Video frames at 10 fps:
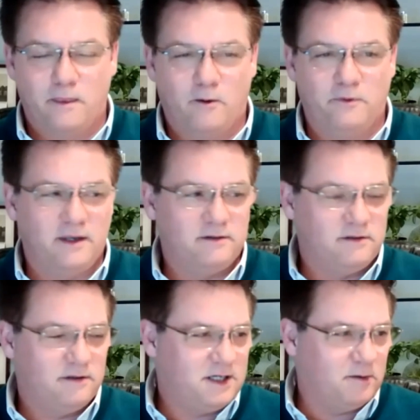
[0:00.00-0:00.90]
on the
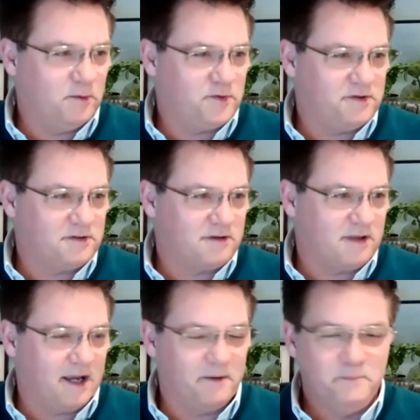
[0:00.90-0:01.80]
children's
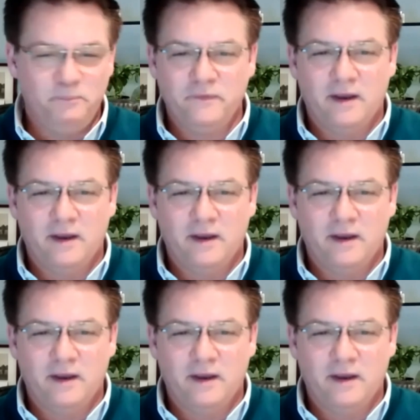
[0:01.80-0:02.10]
thing.